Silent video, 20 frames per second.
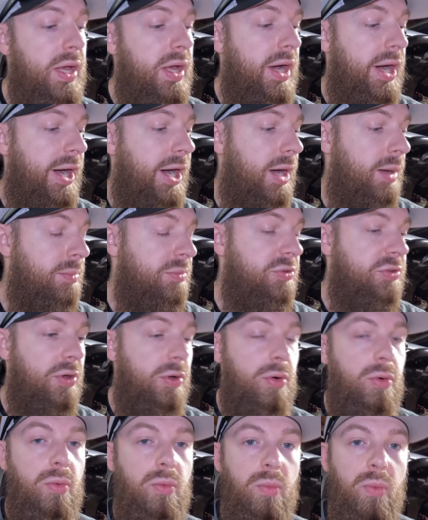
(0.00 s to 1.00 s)

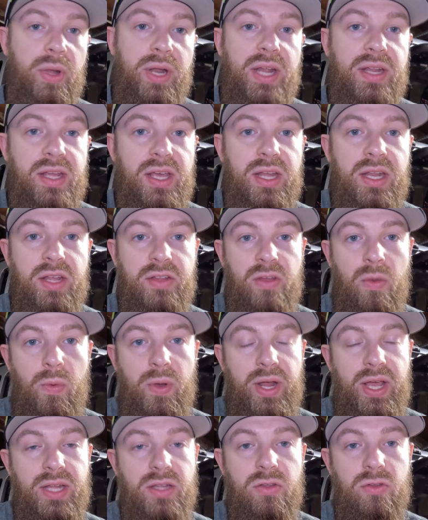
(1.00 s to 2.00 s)
So what I did is I
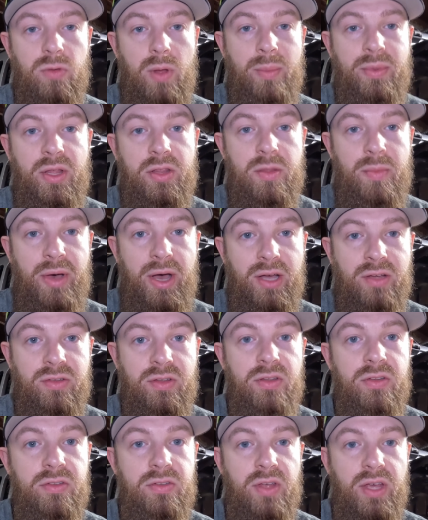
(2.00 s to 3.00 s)
went ahead and swapped out the
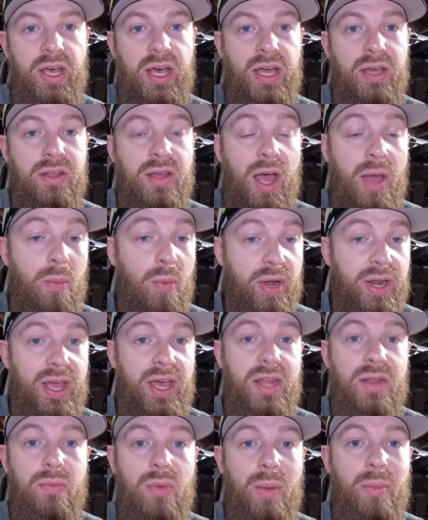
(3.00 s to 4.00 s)
boxes. I went
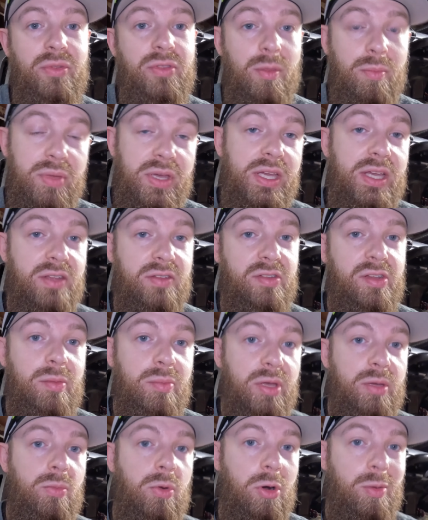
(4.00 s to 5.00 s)
ahead and went with the PSC
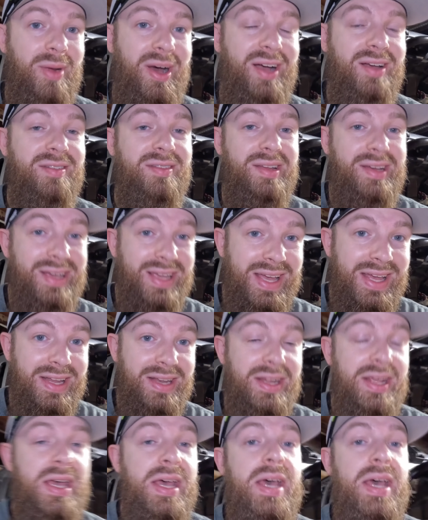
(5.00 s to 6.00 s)
big bore box again.